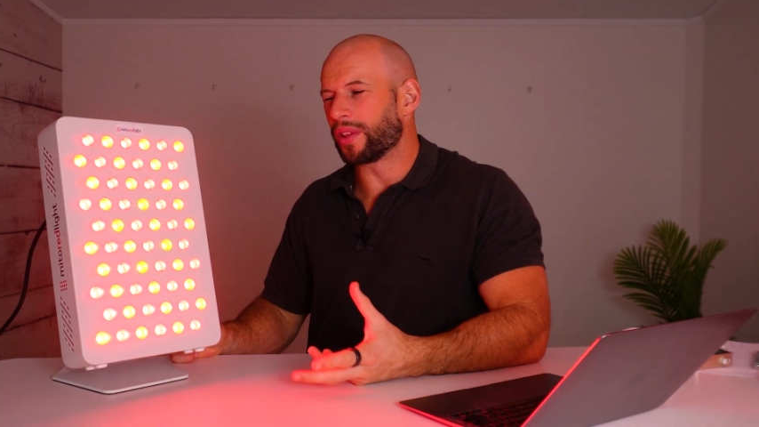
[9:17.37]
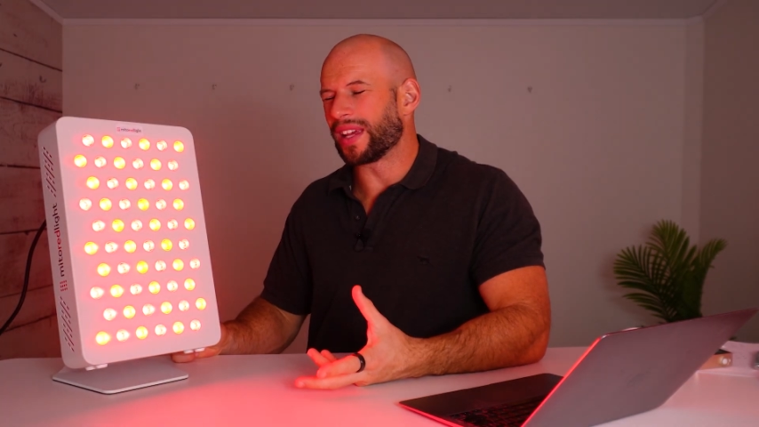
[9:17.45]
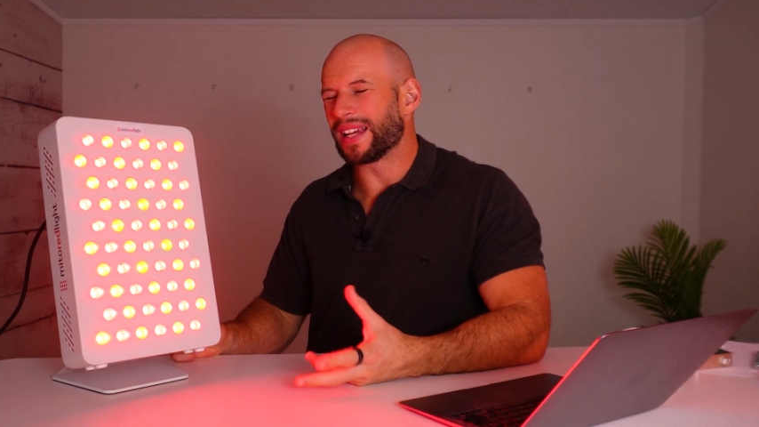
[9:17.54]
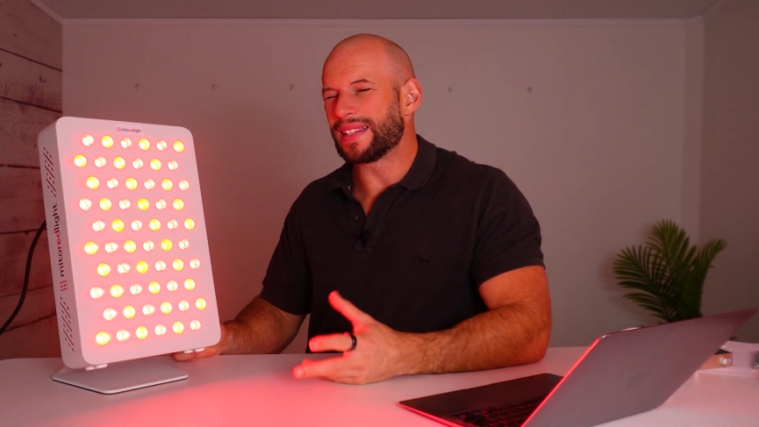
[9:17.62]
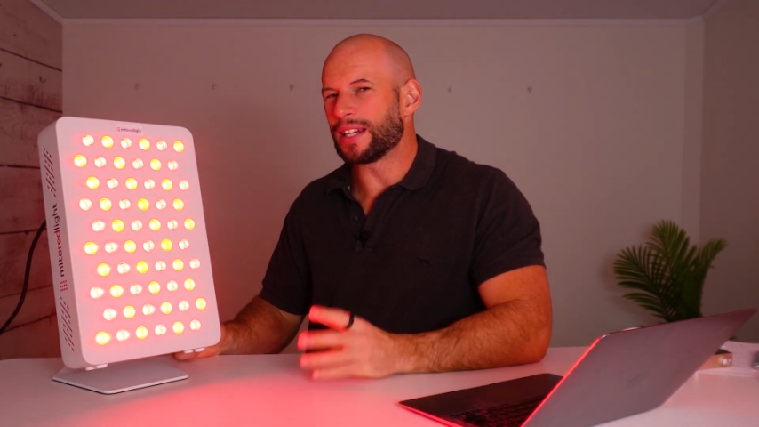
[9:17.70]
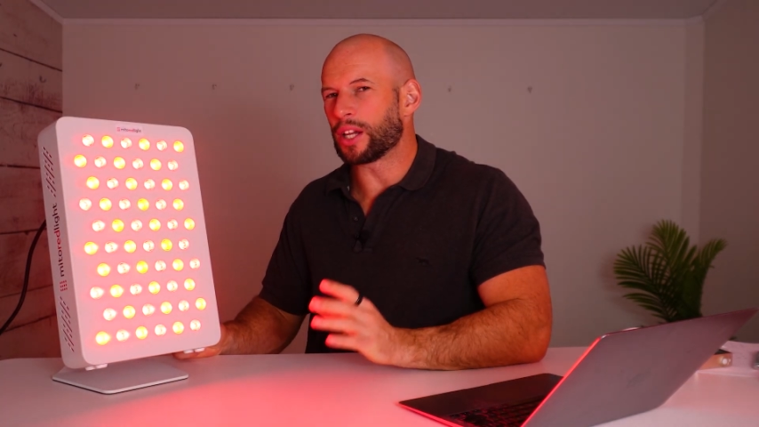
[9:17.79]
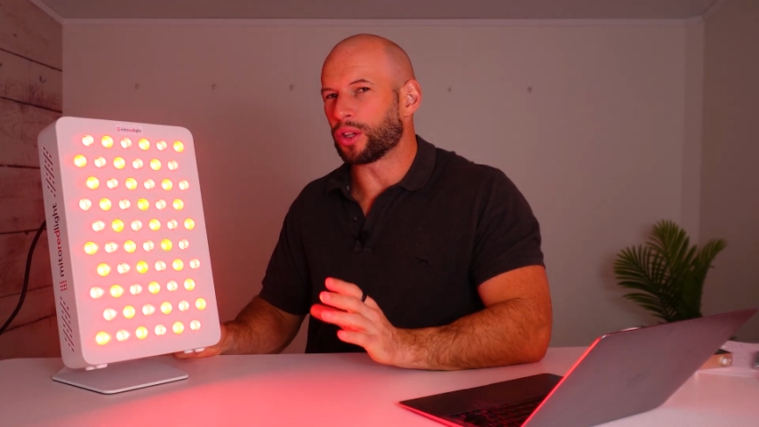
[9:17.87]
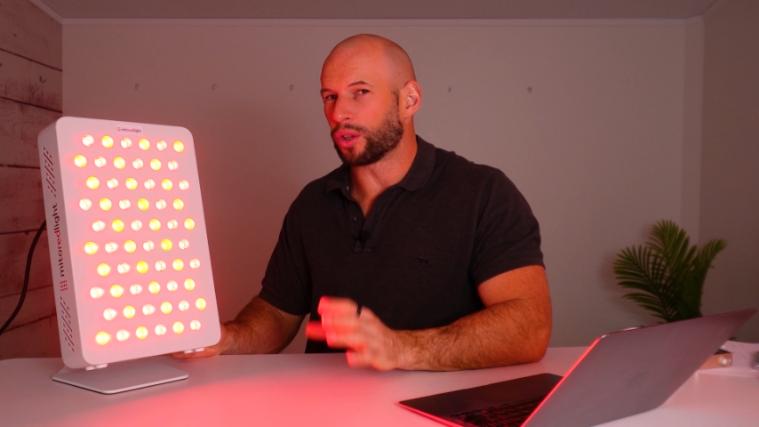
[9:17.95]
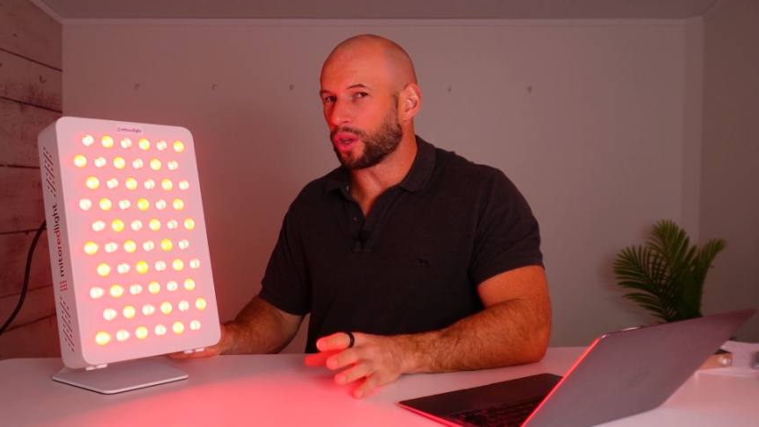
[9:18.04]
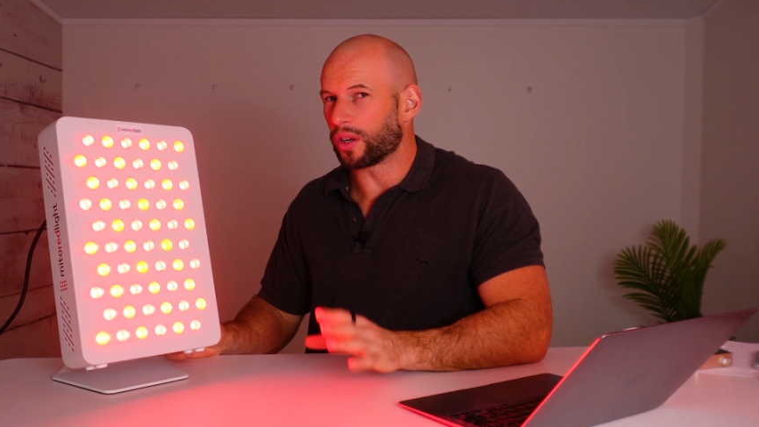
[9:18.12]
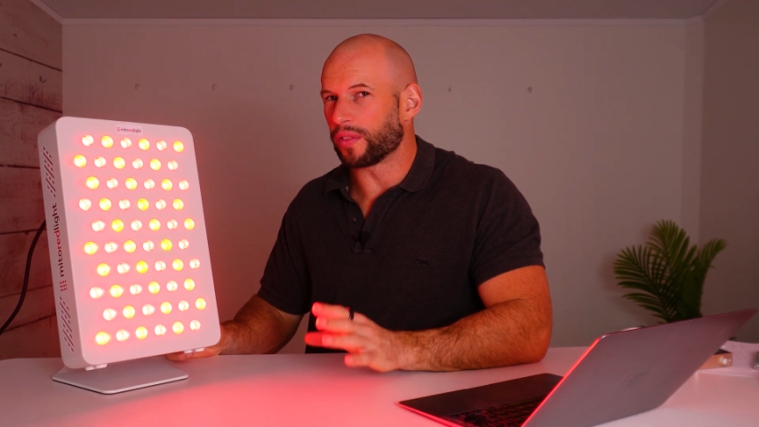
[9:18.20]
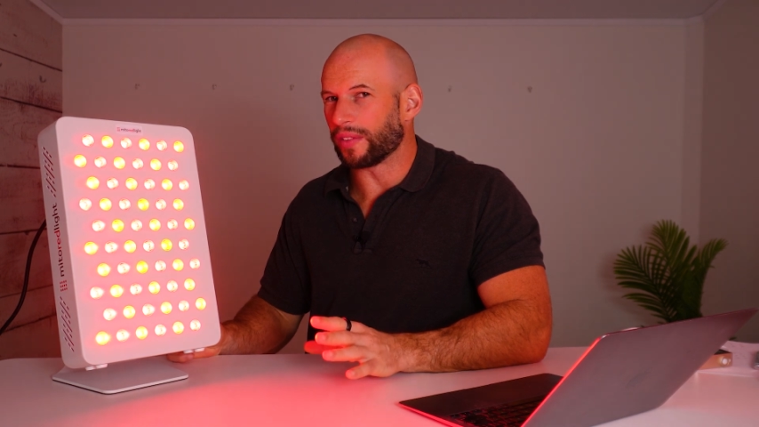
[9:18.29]
there isn't a
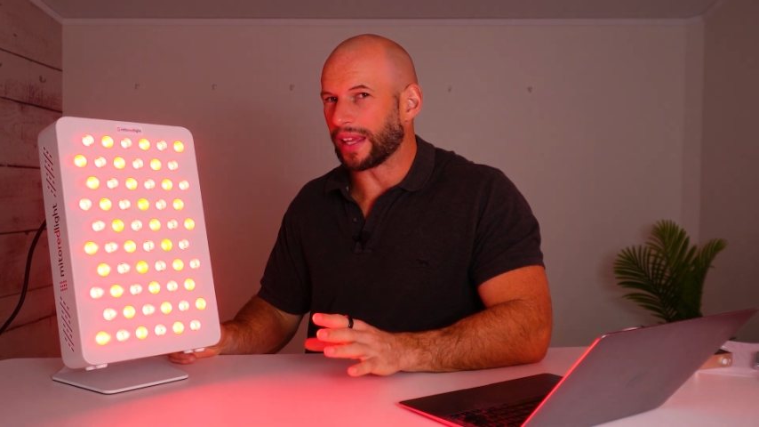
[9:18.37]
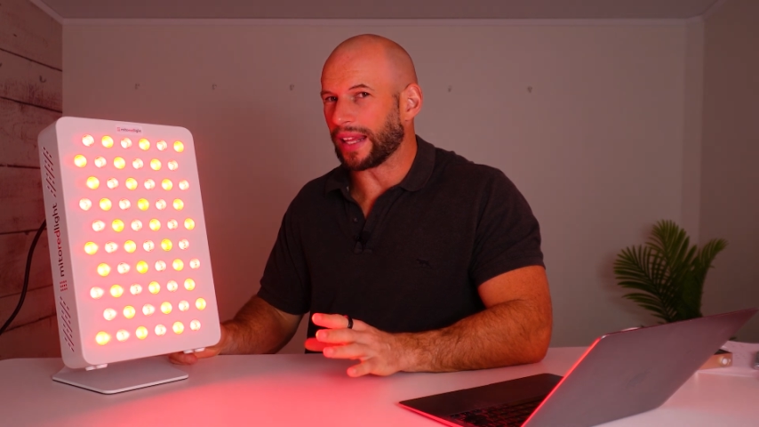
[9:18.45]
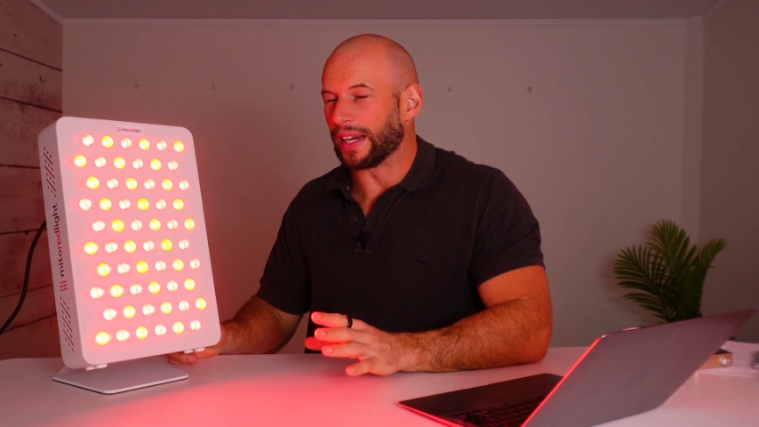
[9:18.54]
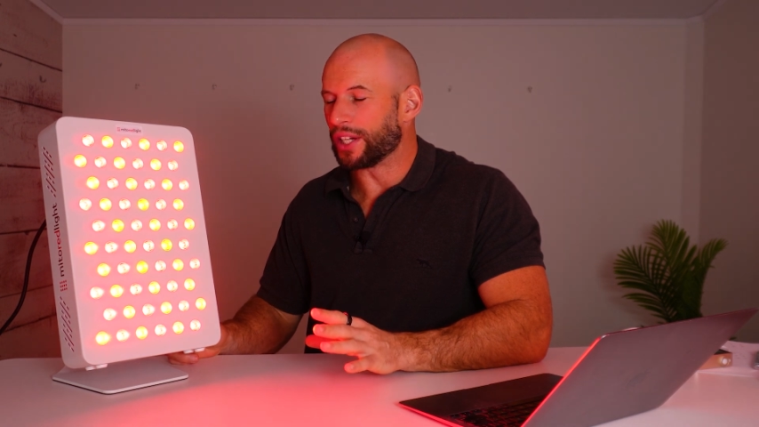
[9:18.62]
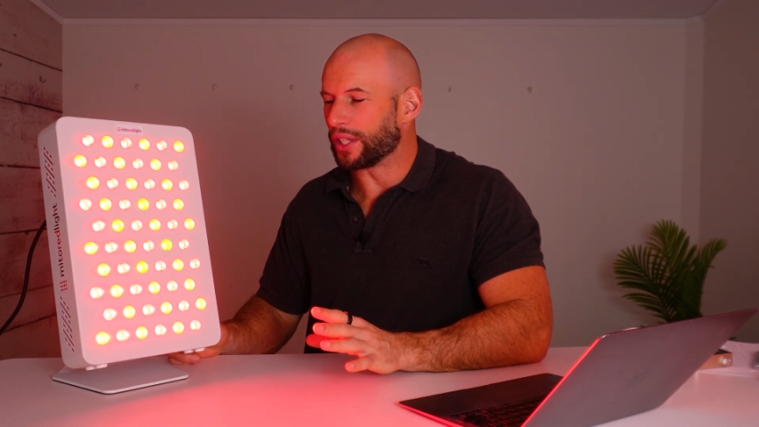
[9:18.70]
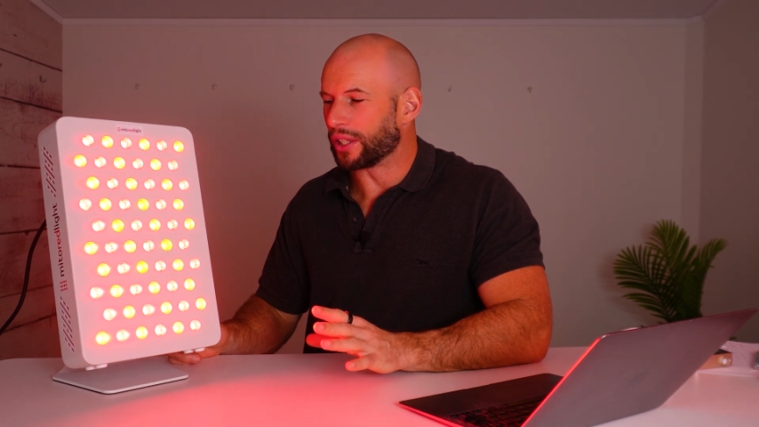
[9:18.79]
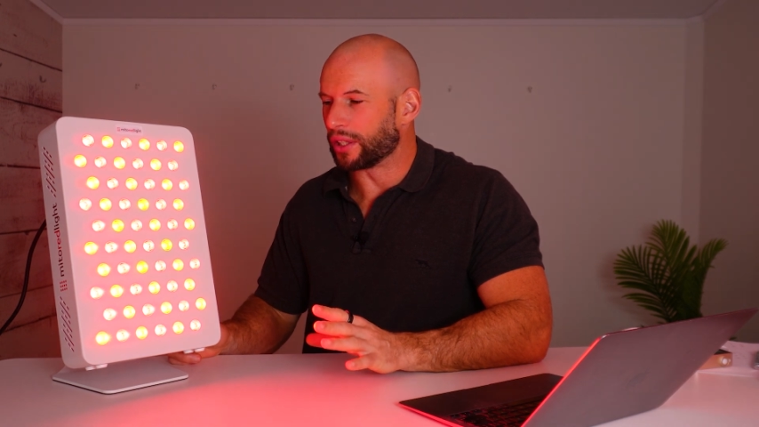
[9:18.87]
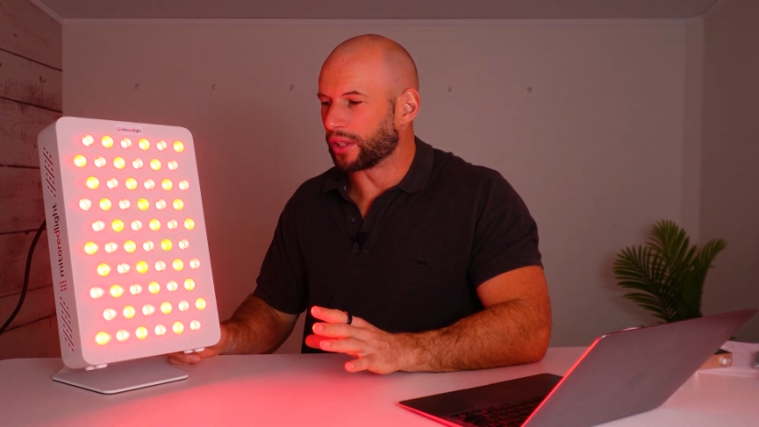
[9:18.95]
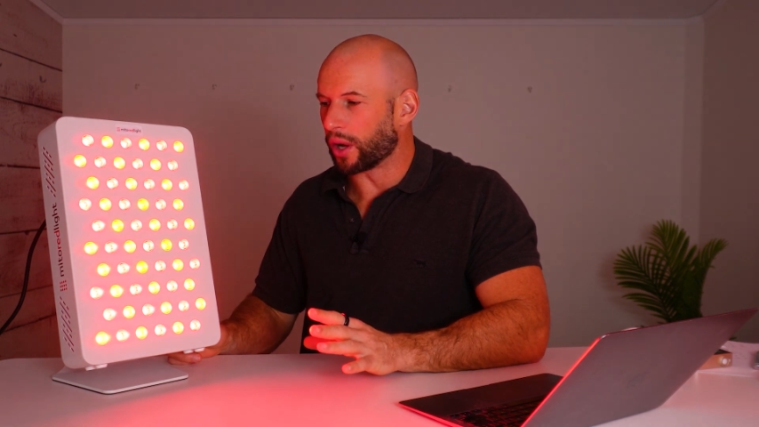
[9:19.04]
lot of energy